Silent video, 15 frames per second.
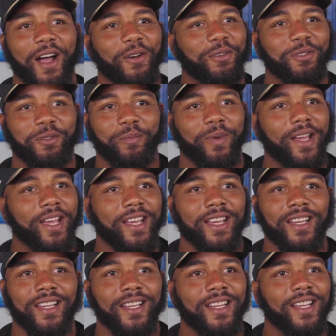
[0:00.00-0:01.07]
I was the
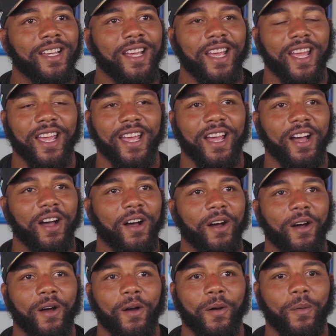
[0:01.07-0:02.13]
man, and
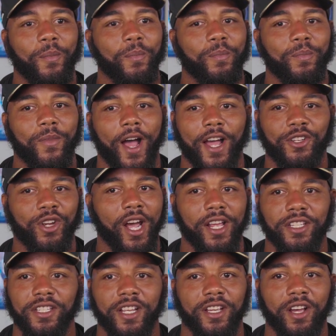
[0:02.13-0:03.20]
um, I try
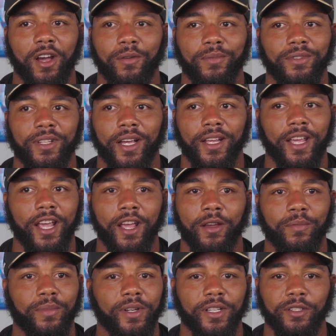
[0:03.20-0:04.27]
to stay as humble as I
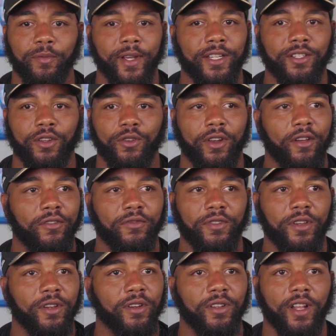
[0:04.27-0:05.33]
can, but especially on that
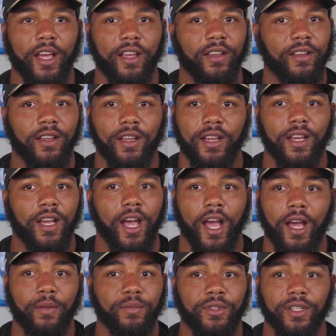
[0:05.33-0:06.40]
field, like
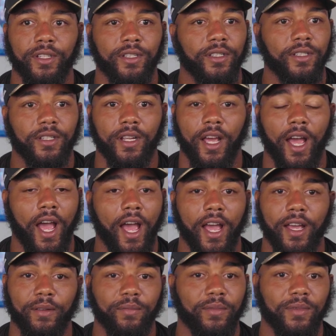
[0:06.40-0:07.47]
I'm just I
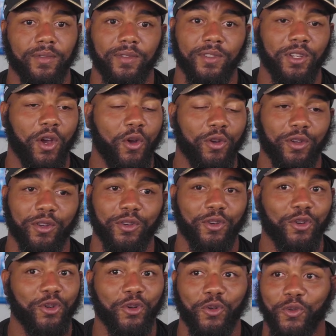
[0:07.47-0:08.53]
talk
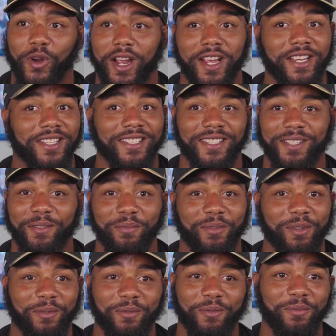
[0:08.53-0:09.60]
crazy to
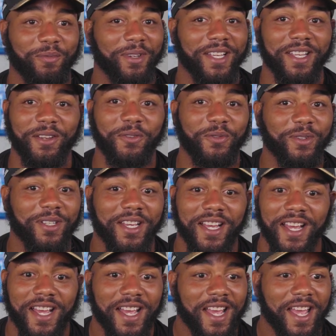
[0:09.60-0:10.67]
people, but it was
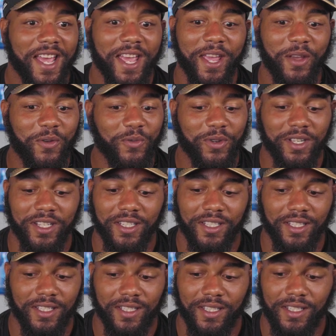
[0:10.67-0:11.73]
it
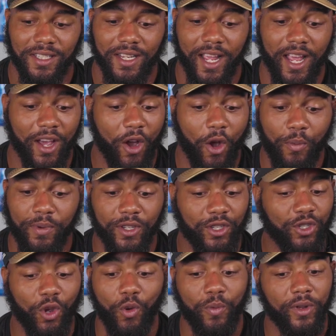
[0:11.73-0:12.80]
was it opened
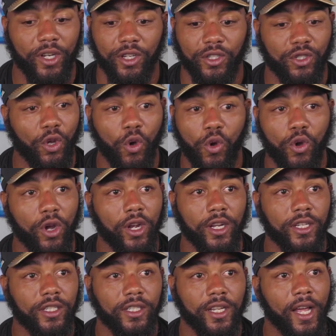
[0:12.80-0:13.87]
so many
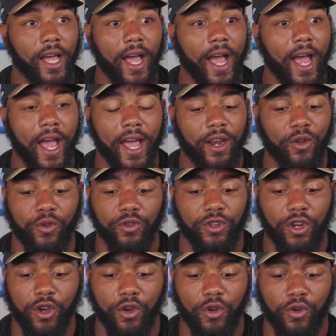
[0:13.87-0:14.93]
doors that I don't
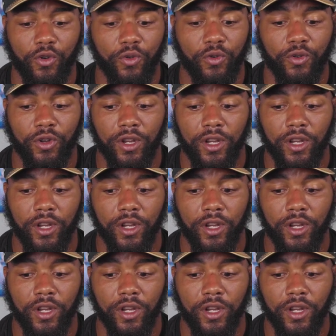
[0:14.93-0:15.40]
know